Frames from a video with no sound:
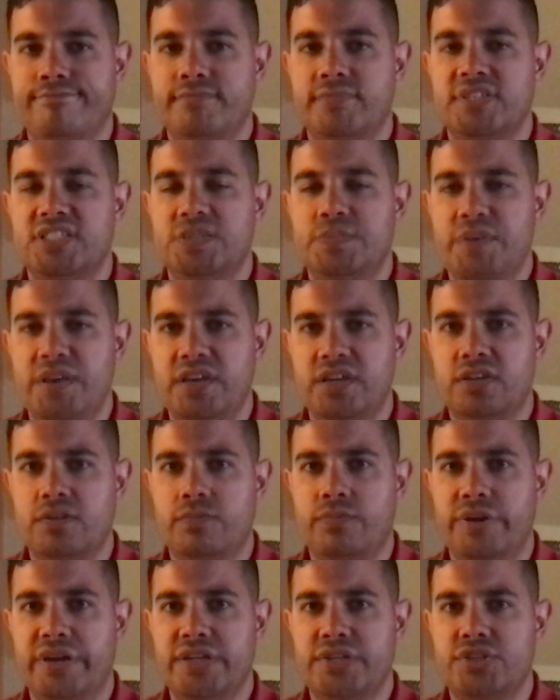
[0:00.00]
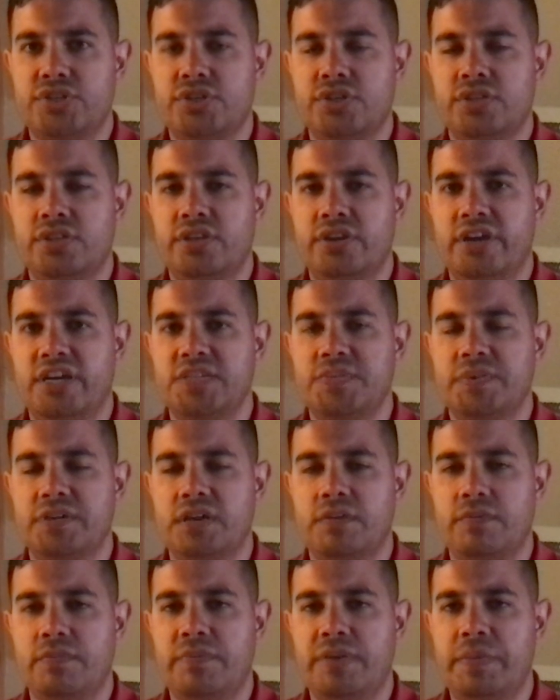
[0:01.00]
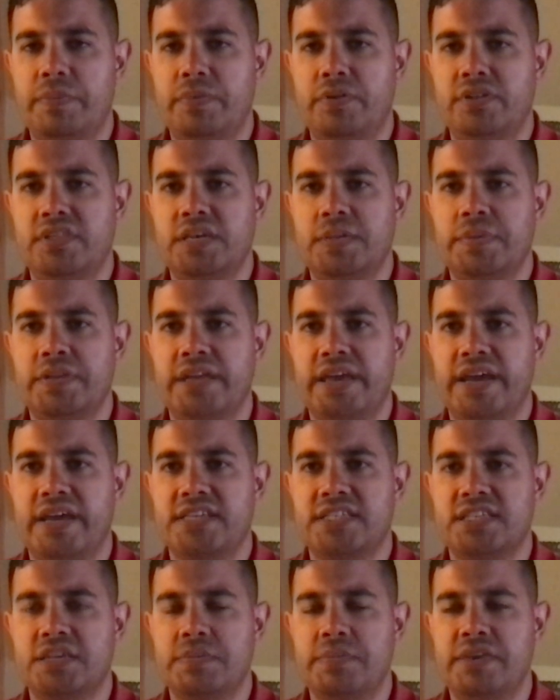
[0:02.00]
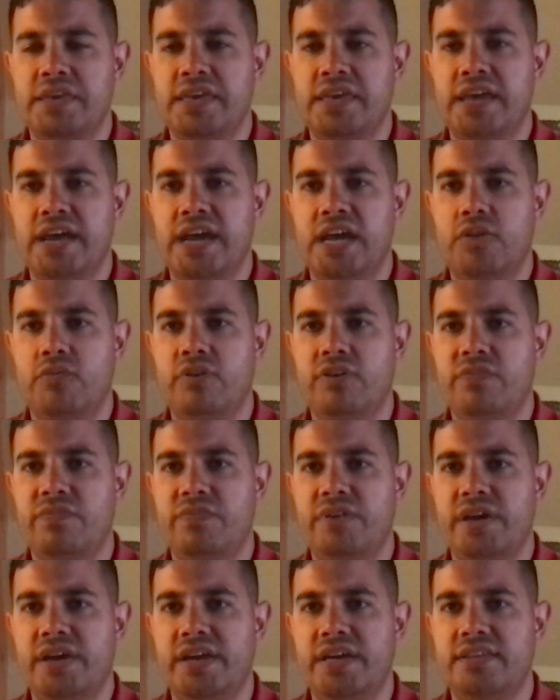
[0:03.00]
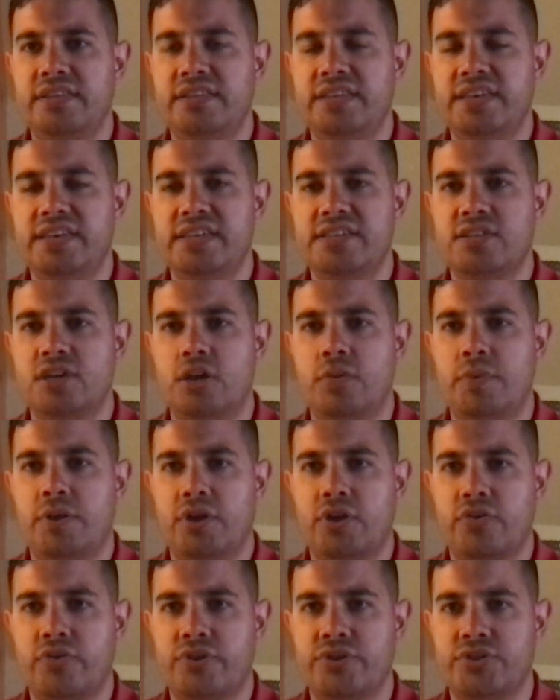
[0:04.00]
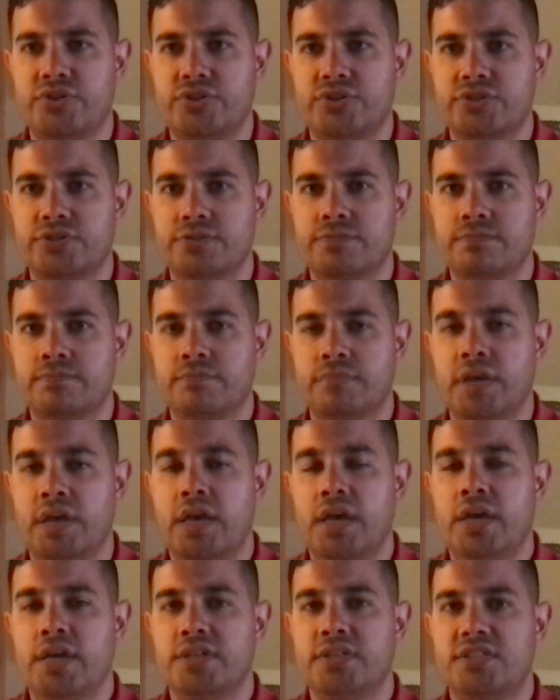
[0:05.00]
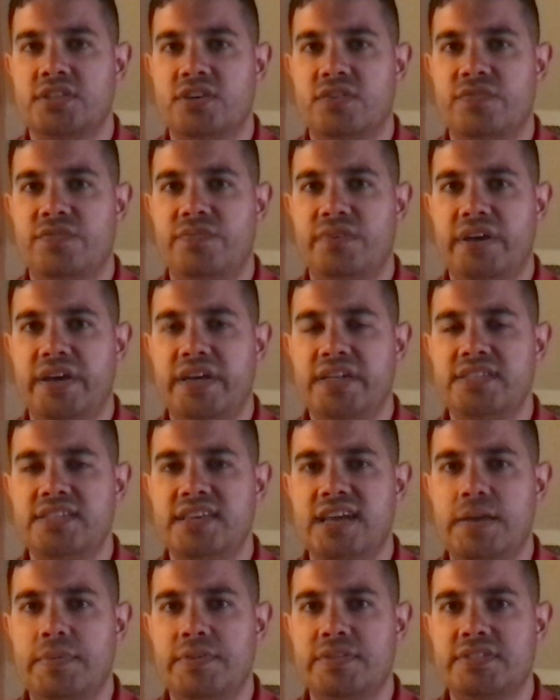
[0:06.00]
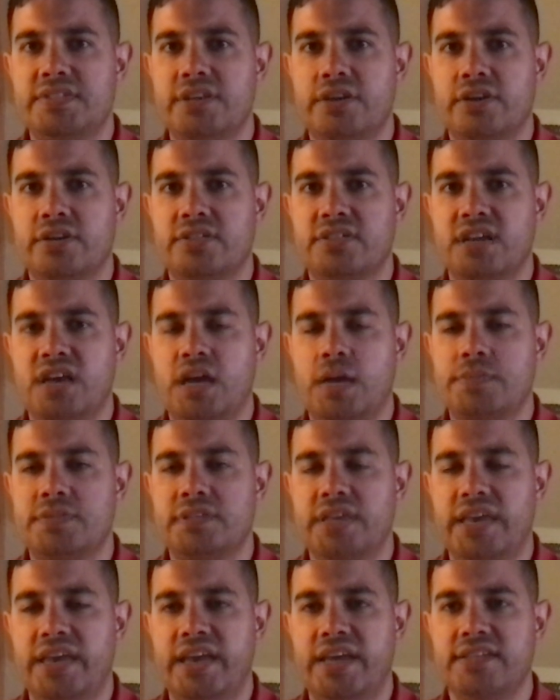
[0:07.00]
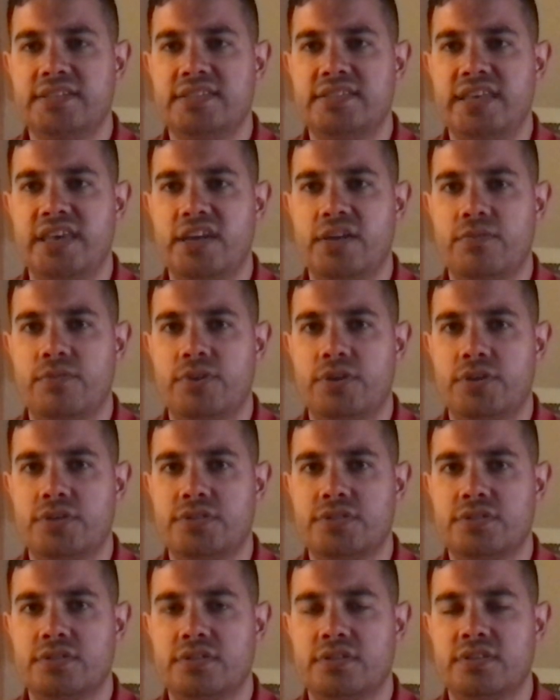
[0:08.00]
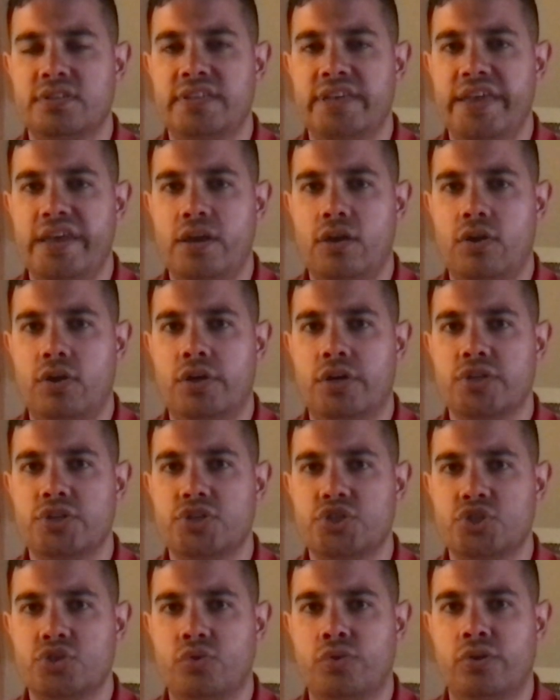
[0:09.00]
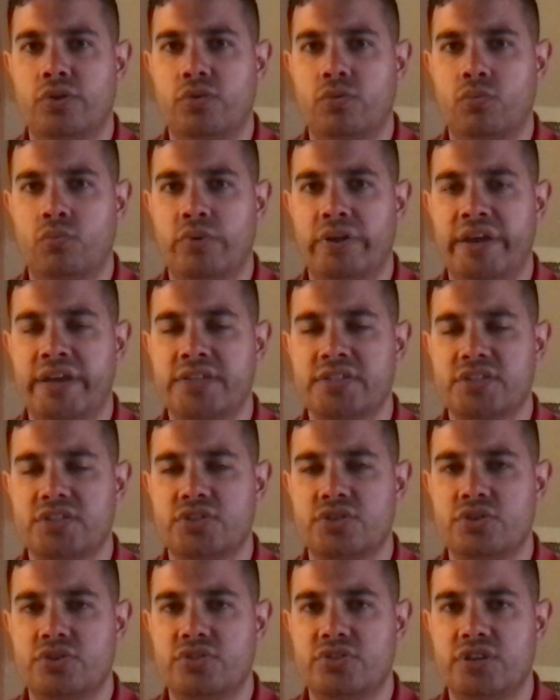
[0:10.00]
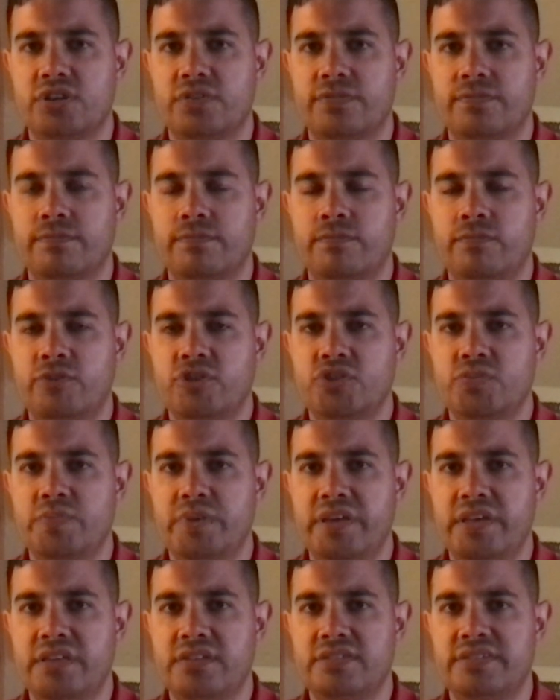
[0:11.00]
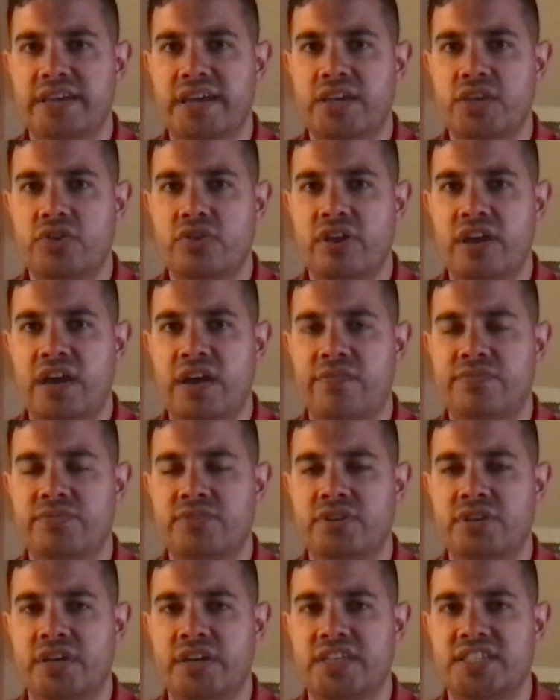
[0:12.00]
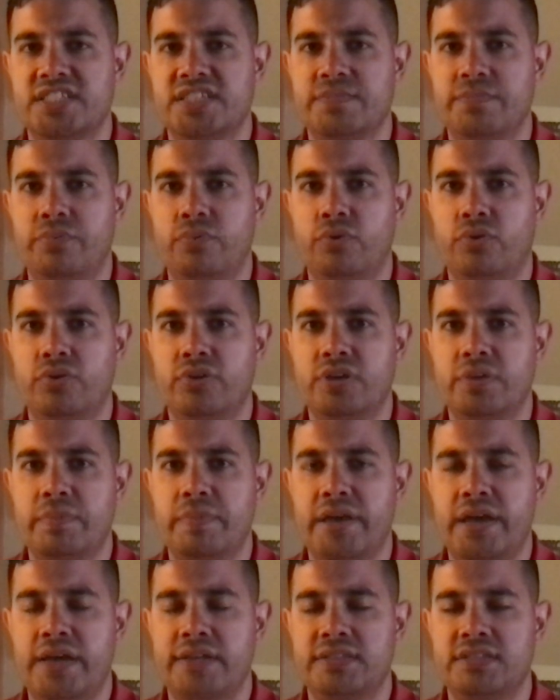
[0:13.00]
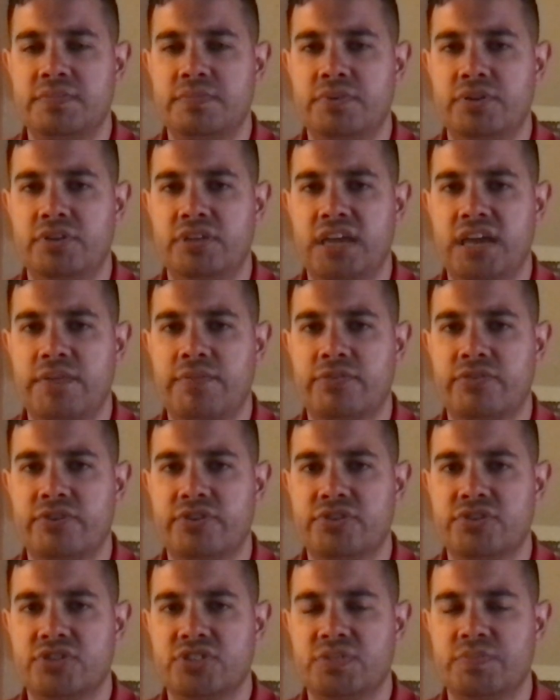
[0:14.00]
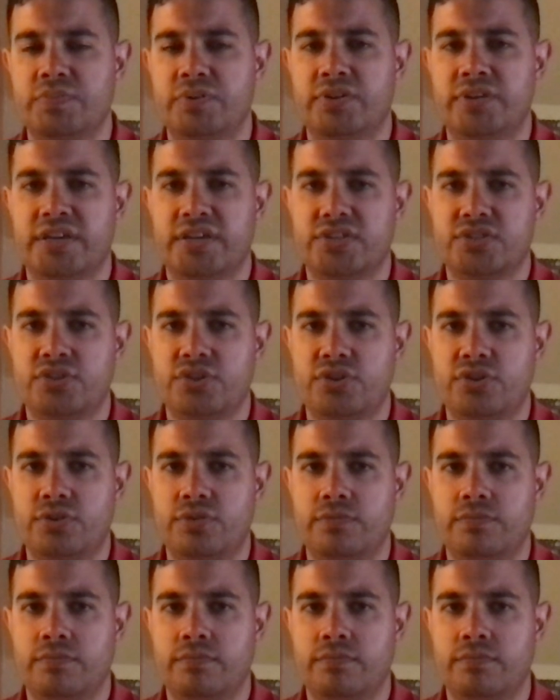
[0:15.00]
Speaking of which, there has been a couple people that have been asking me, how do I find these Omega creatures? To find Ceratops and Stegaros, they are short-range exclusive, which means that you have to explore the map to be able to have a creature spawn next to you.